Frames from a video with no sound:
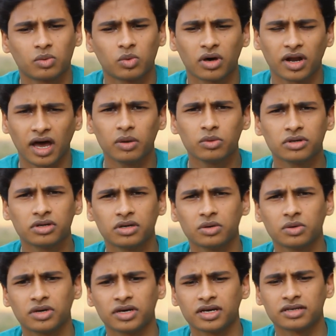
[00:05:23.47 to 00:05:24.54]
What I would
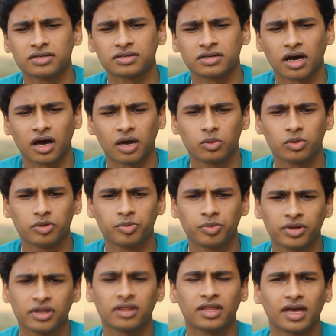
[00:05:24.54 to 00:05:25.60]
do is I would
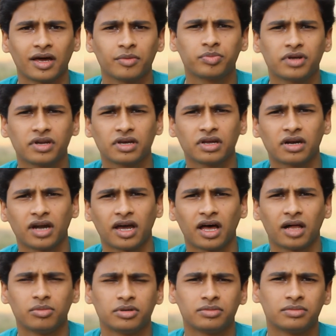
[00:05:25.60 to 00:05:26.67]
pin that particular
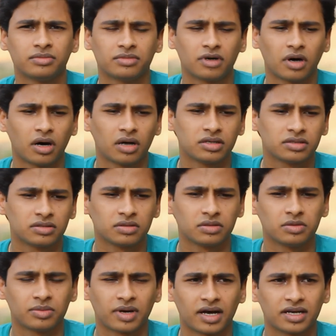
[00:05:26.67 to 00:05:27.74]
album
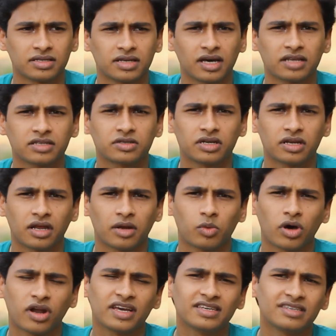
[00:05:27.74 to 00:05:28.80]
onto my start screen,
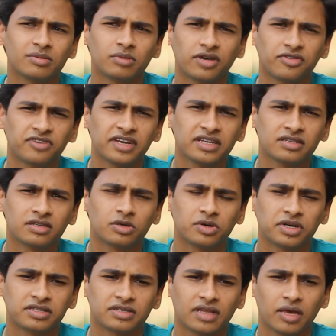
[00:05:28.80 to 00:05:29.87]
and what I see my friends
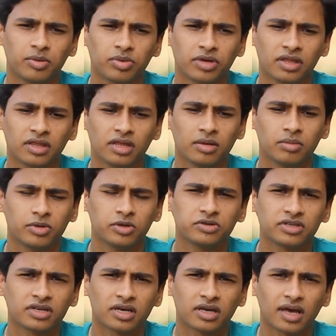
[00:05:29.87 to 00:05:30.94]
do is they pin the
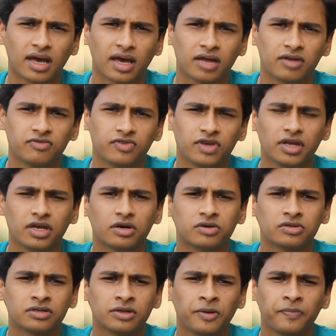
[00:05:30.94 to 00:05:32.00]
music and
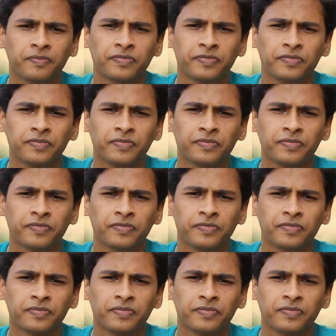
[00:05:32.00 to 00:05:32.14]
videos